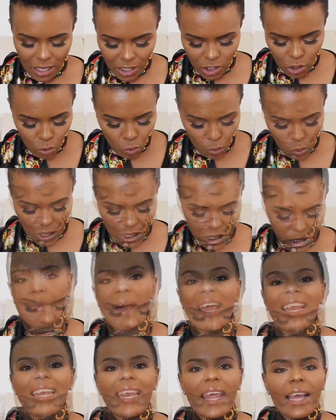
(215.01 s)
And then
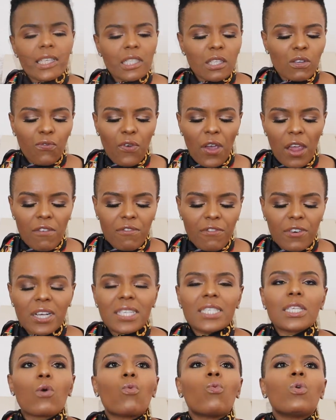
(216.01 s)
my next
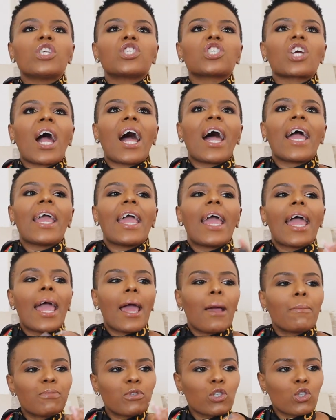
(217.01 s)
favorite, which I
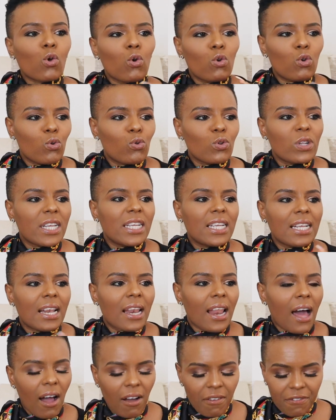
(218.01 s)
absolutely
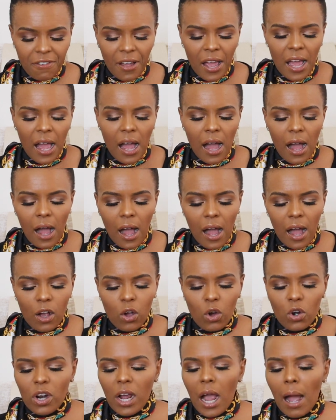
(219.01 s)
love,
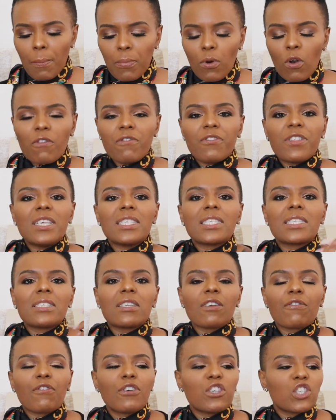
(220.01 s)
got a couple of these in
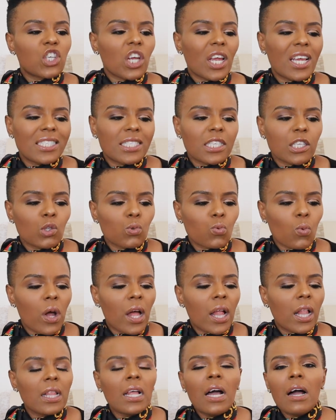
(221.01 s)
different shades as
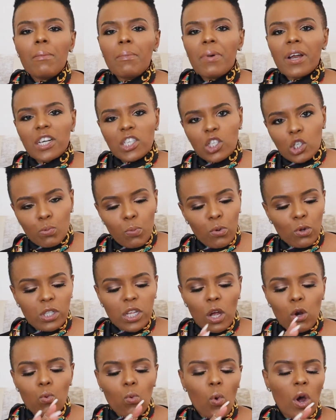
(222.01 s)
well, but I just pulled
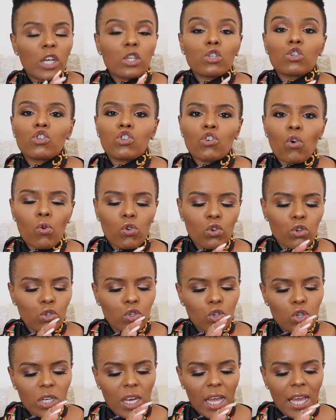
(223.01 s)
out one to show you
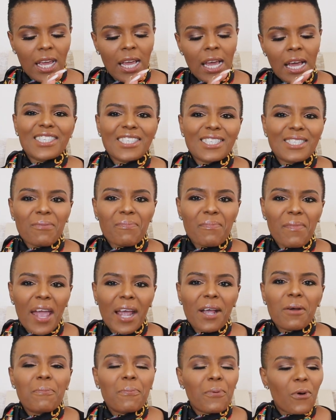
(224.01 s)
today. This is the
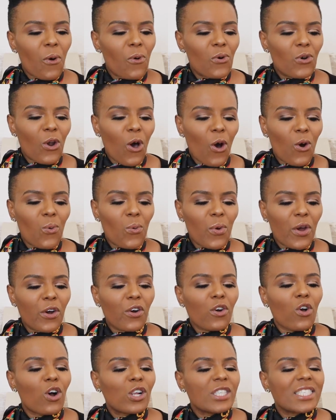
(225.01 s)
MAC Pro
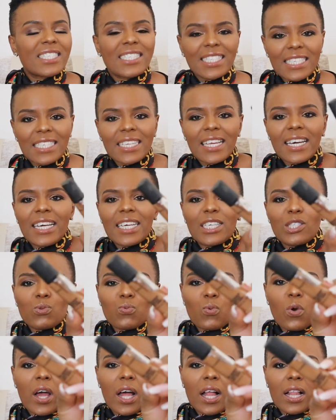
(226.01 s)
Longwear Concealer as
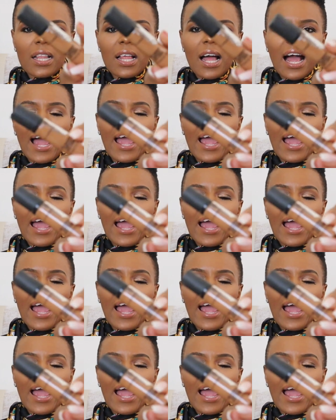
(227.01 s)
well.